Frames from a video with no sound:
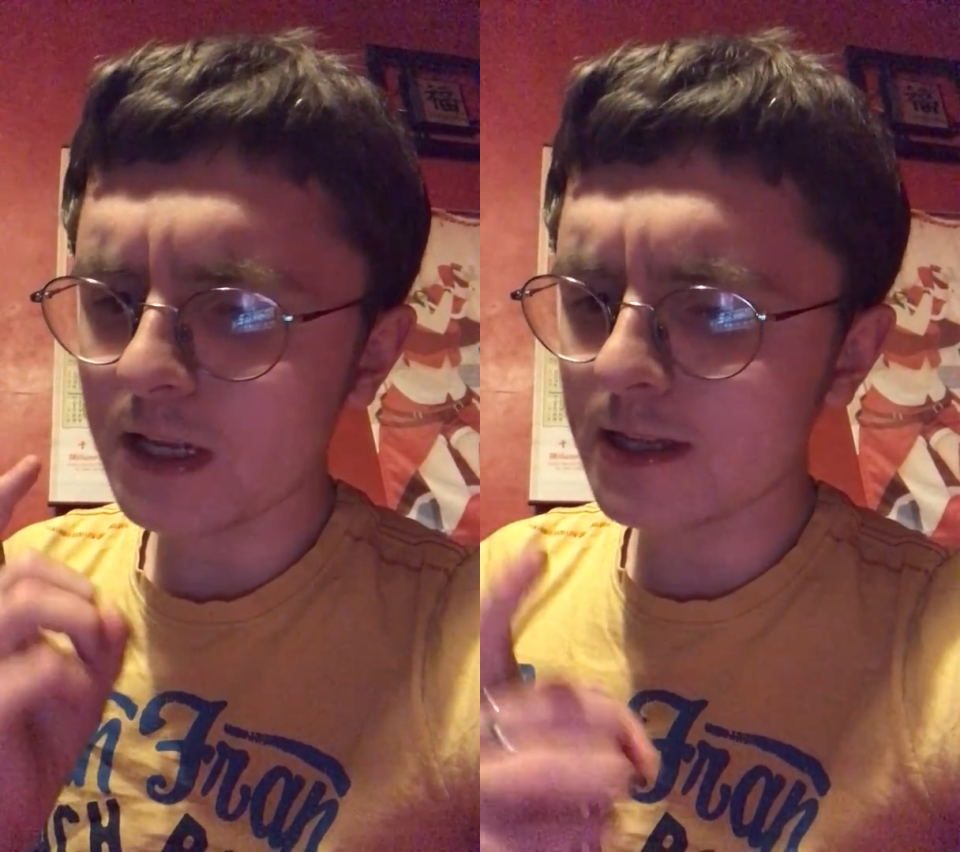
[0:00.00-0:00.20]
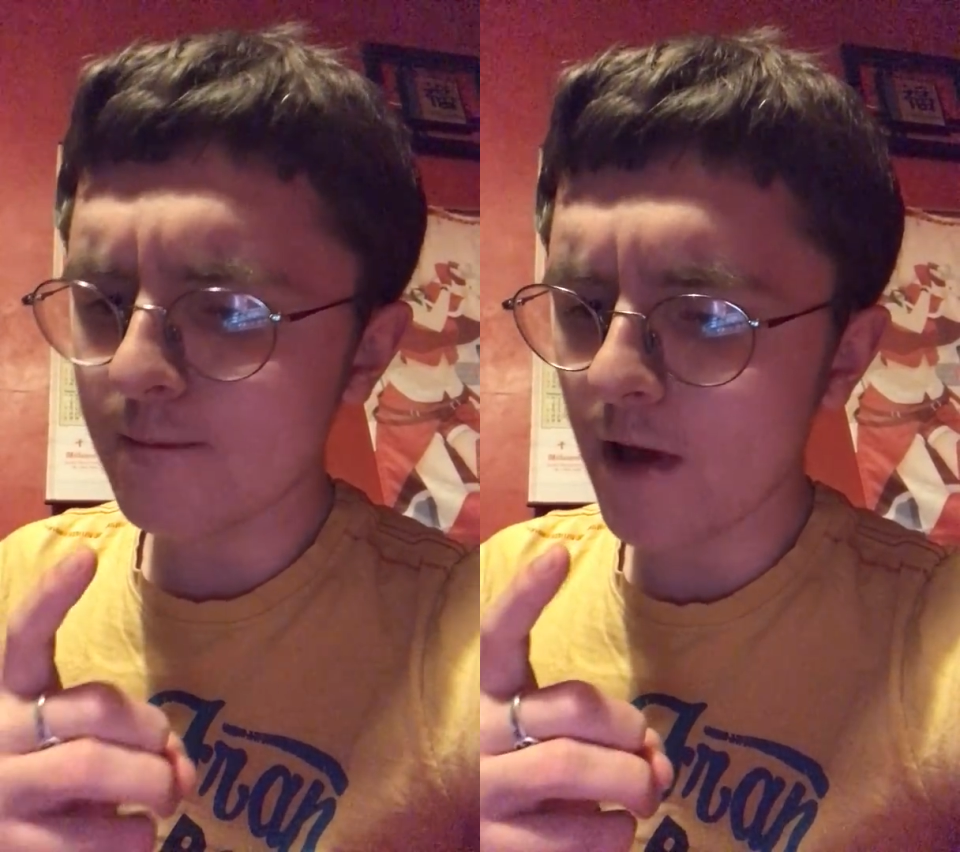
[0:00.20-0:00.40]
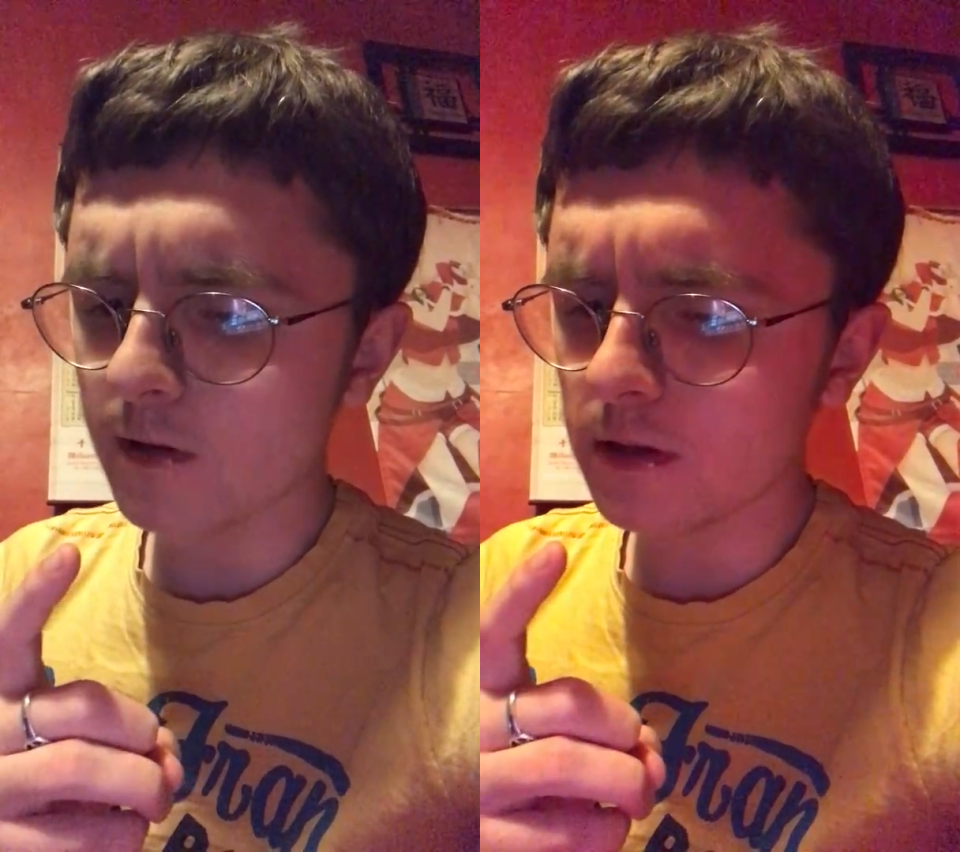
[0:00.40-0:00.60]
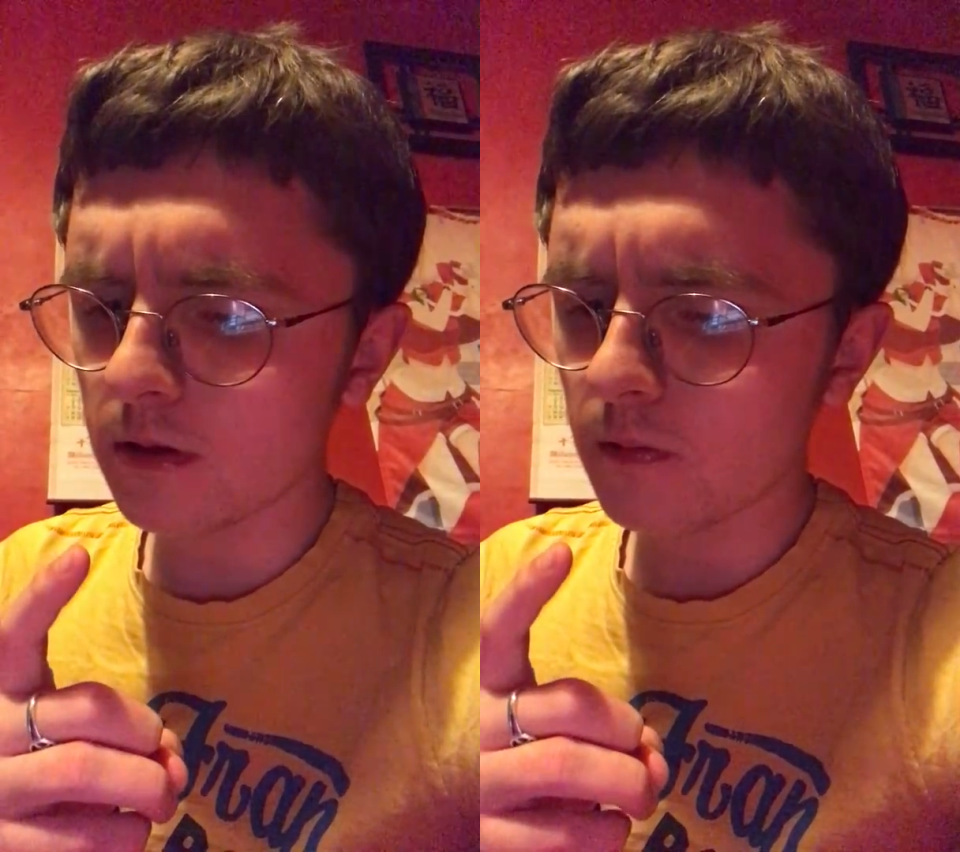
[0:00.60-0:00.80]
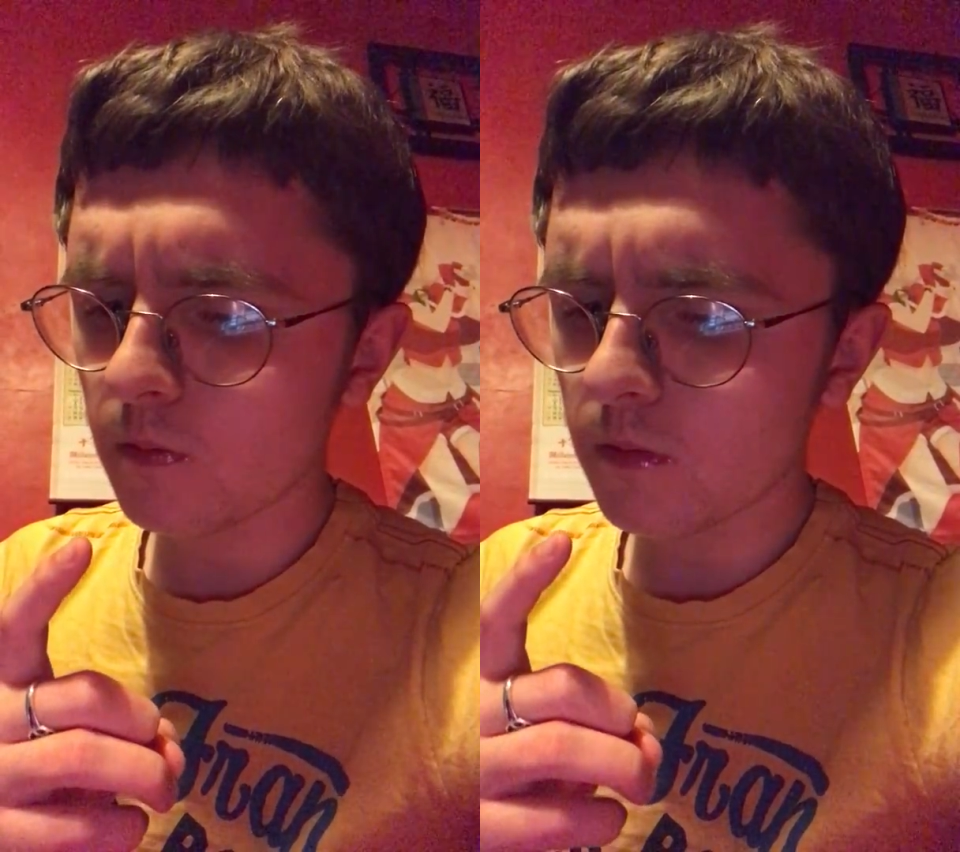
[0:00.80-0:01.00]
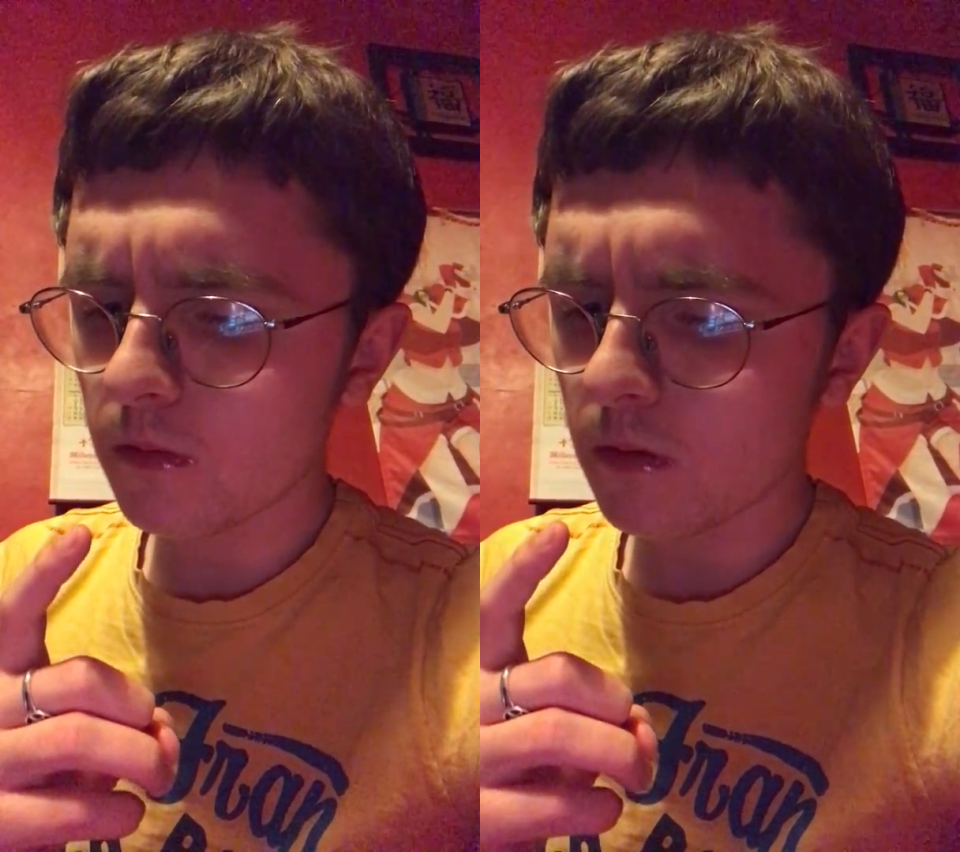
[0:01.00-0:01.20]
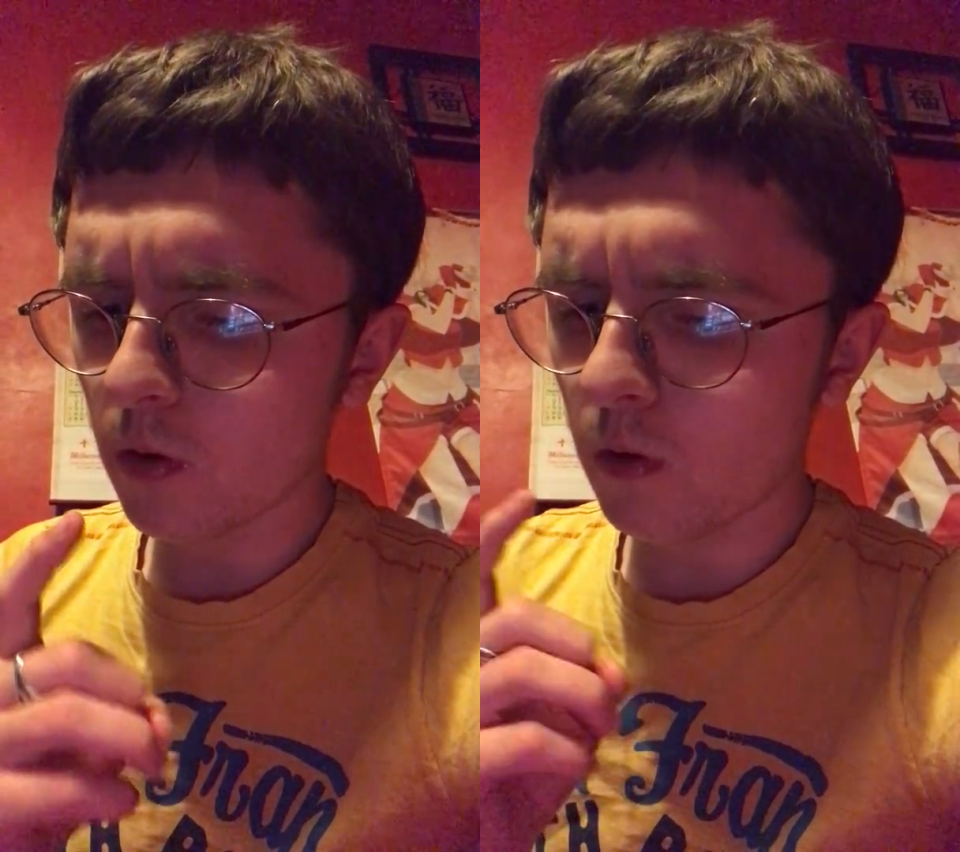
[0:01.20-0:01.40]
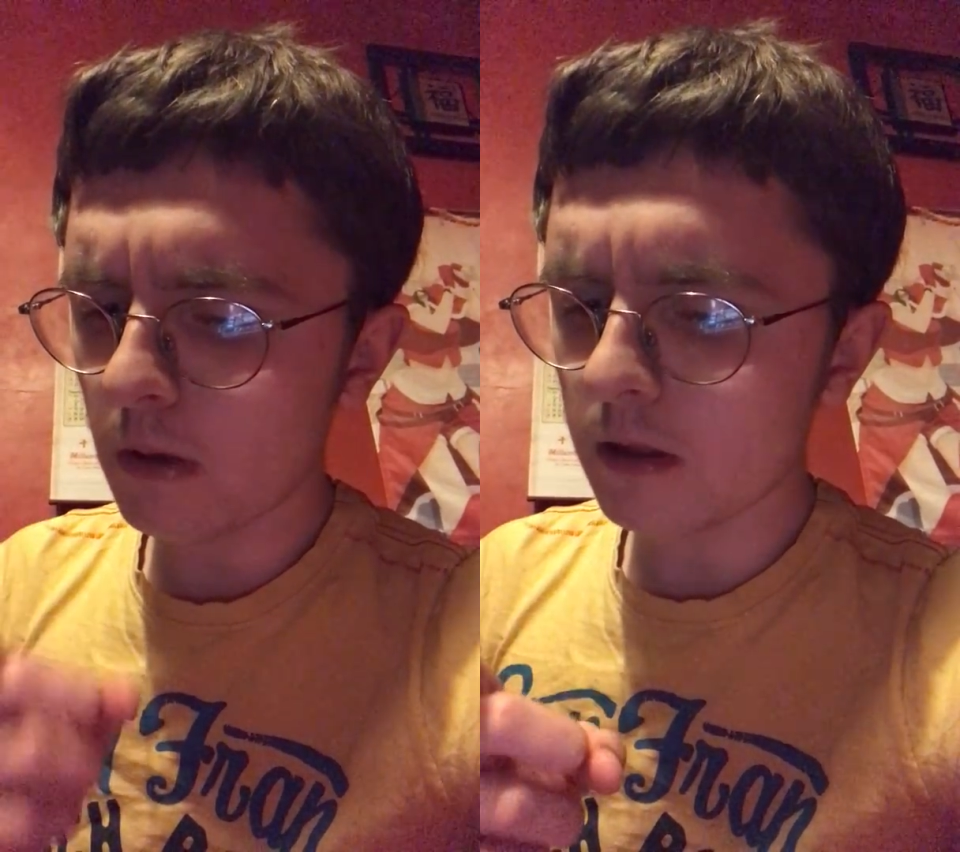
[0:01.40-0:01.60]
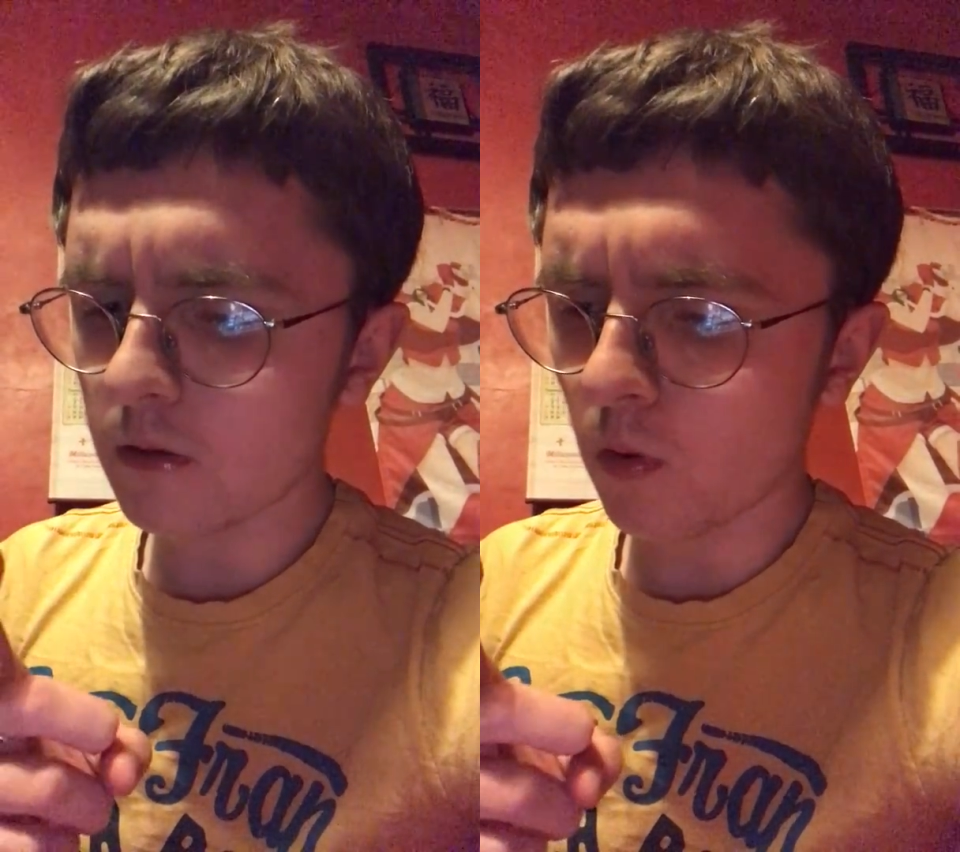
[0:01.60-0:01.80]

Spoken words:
it's 10,000?